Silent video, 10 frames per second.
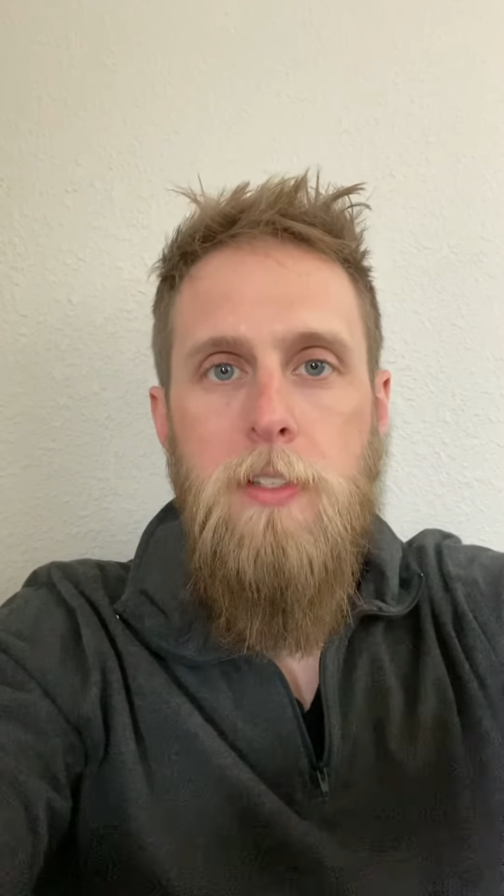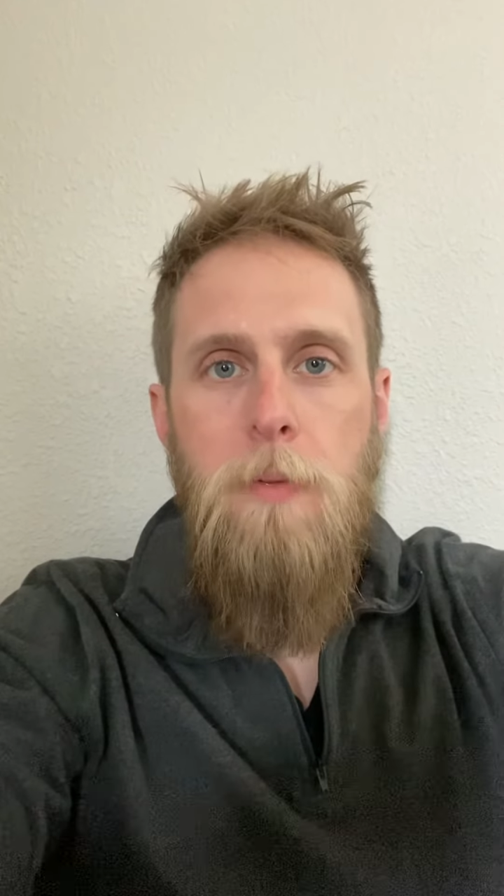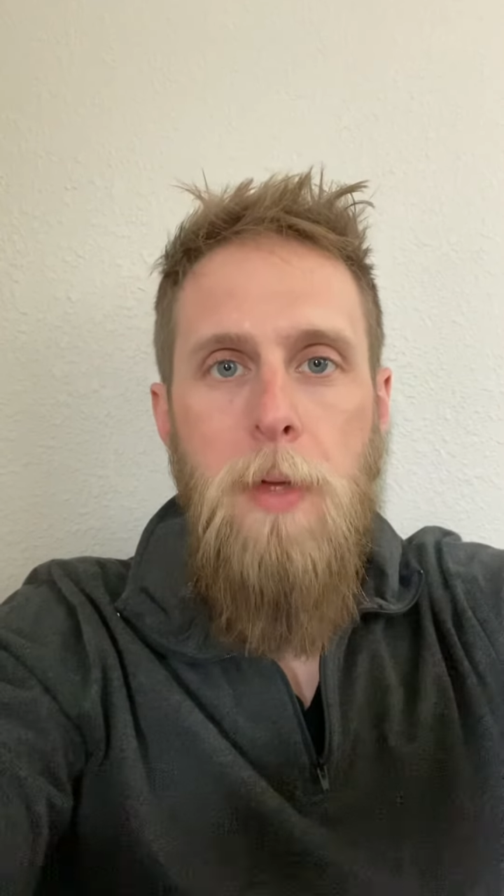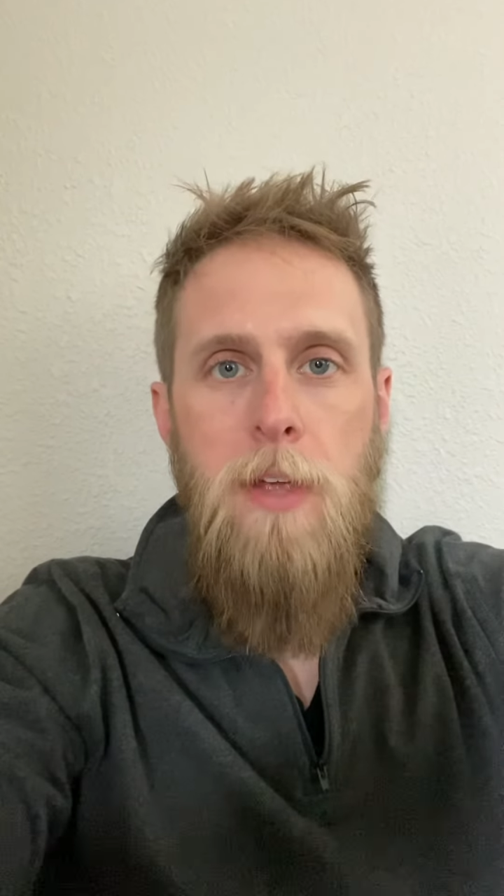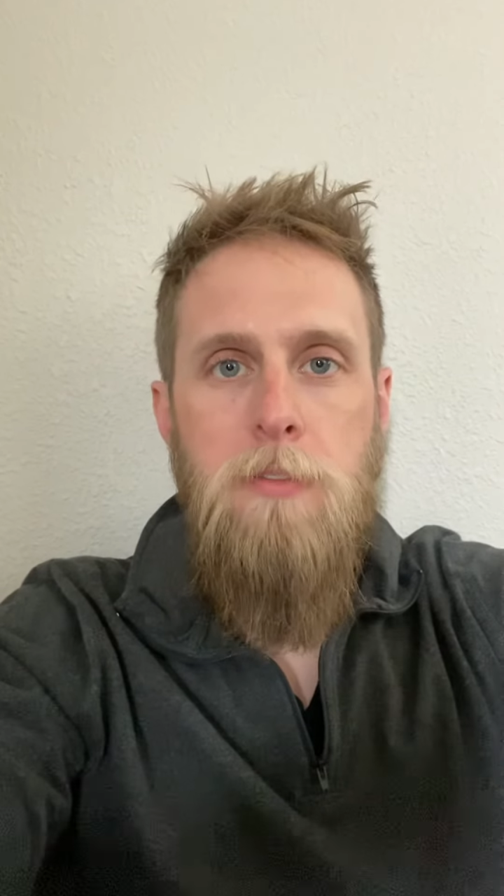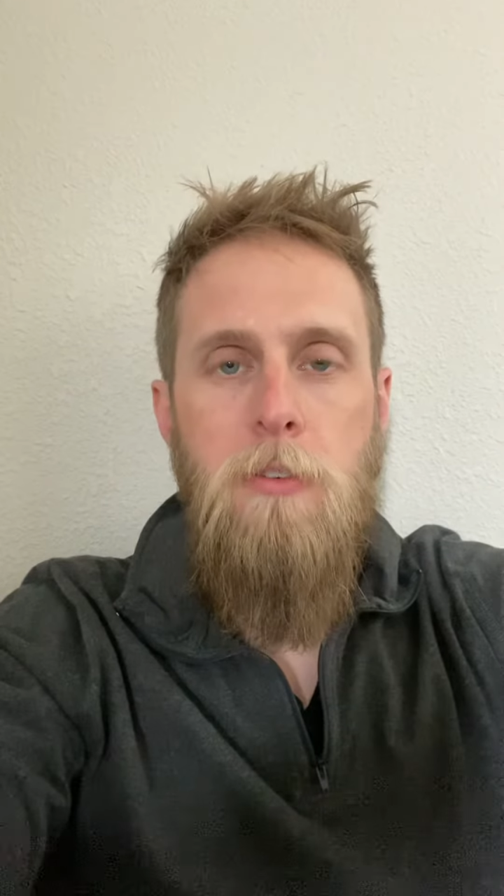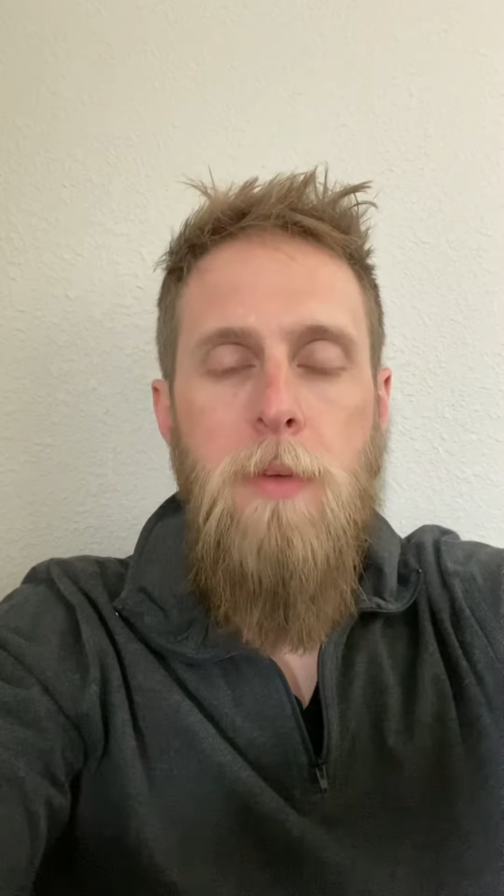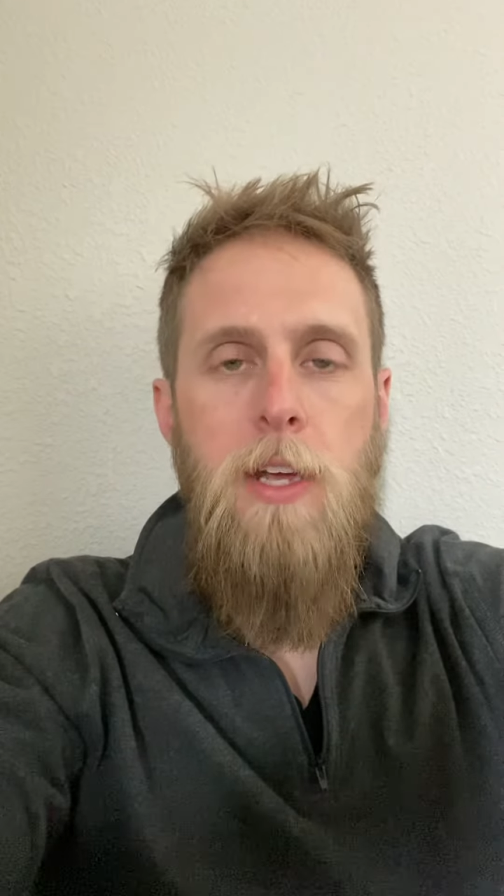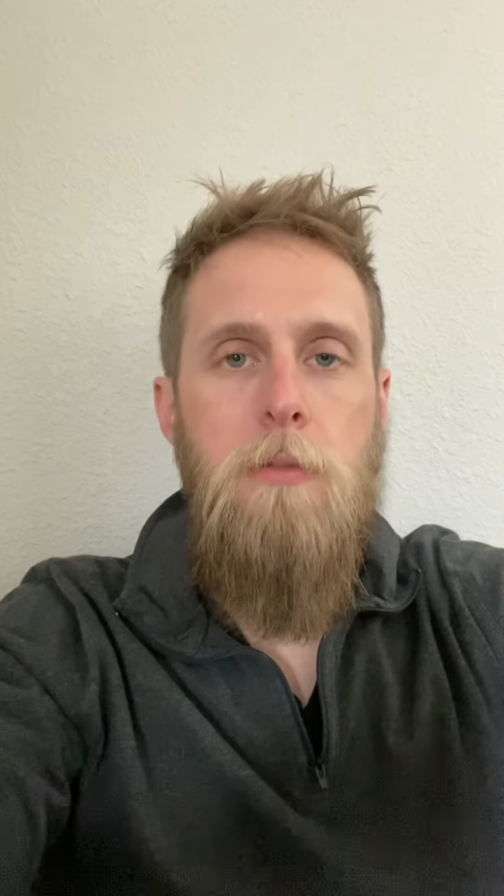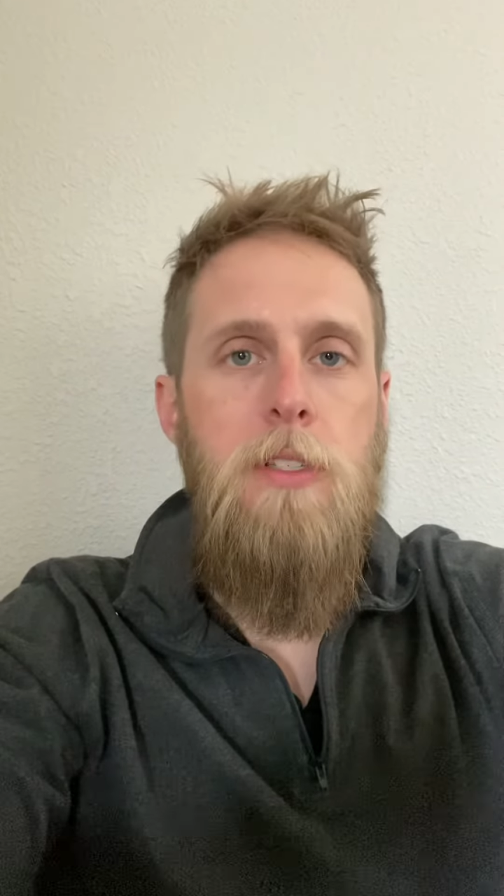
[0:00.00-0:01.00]
that Pastor
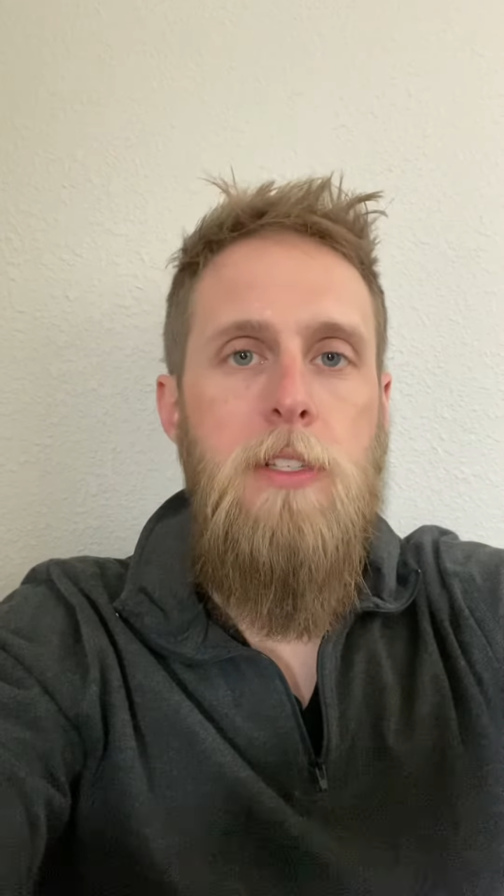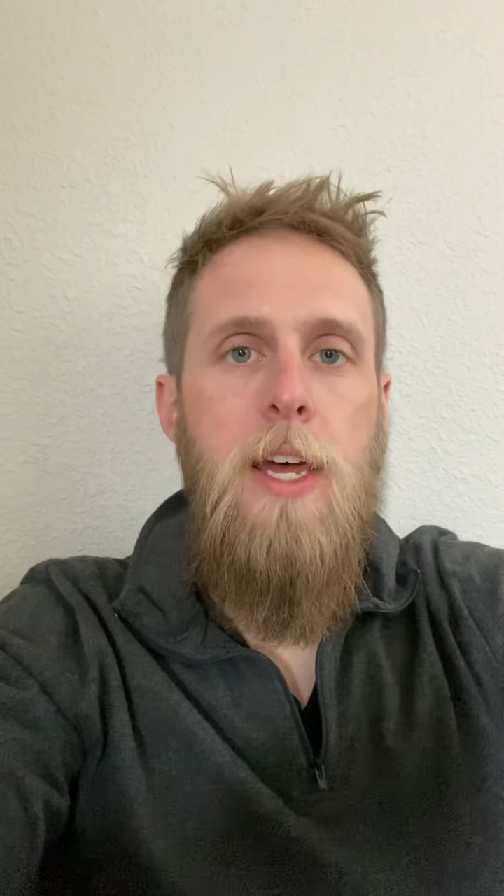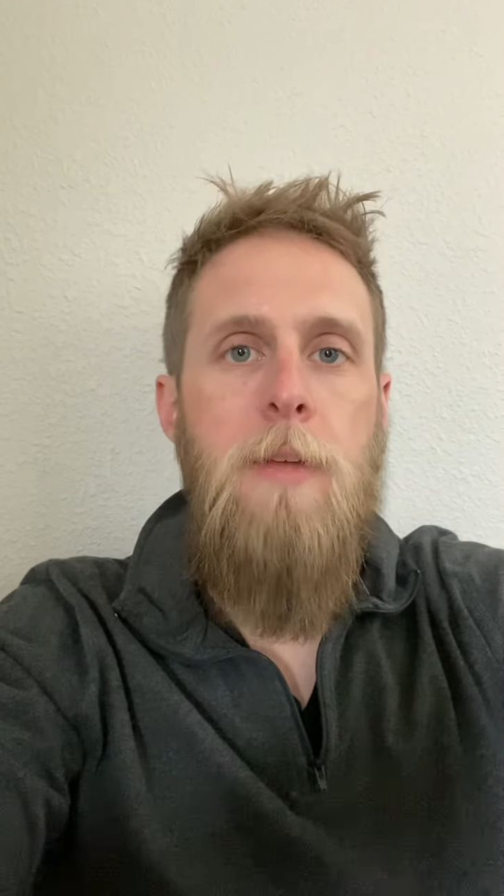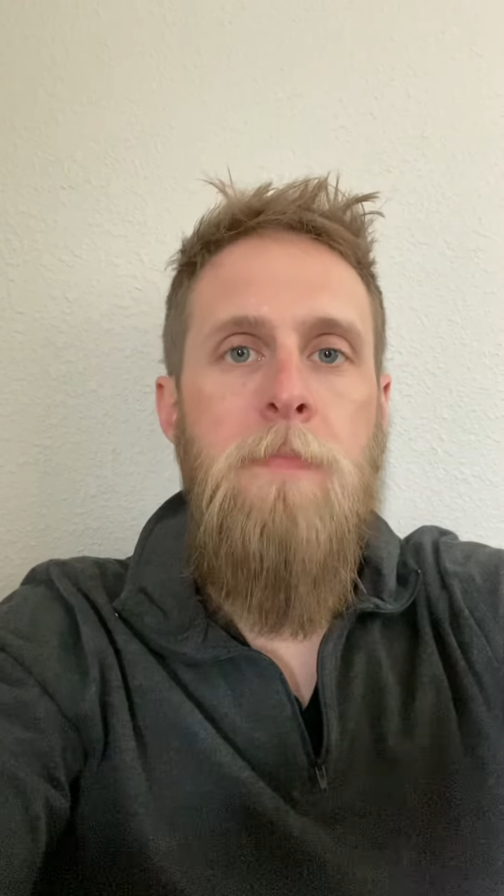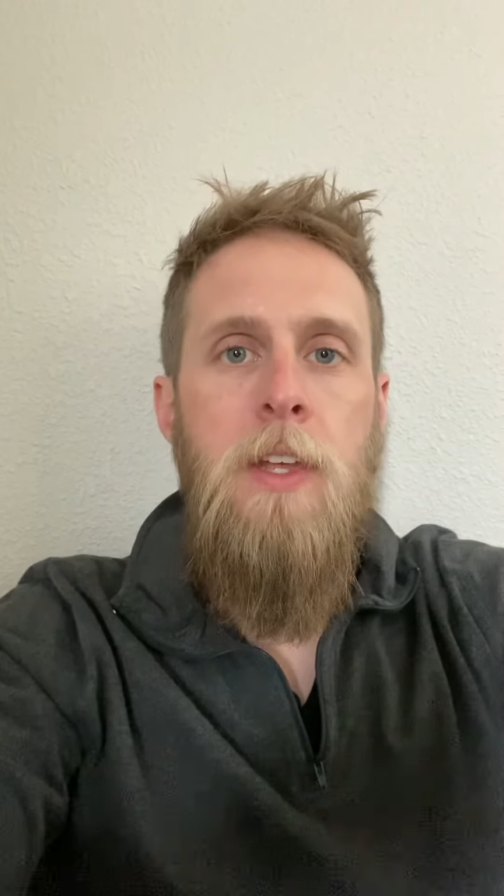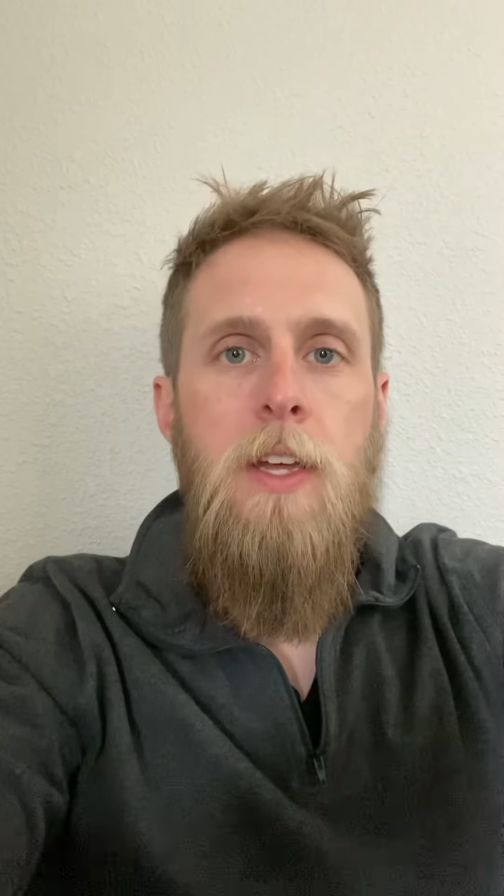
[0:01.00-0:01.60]
made was that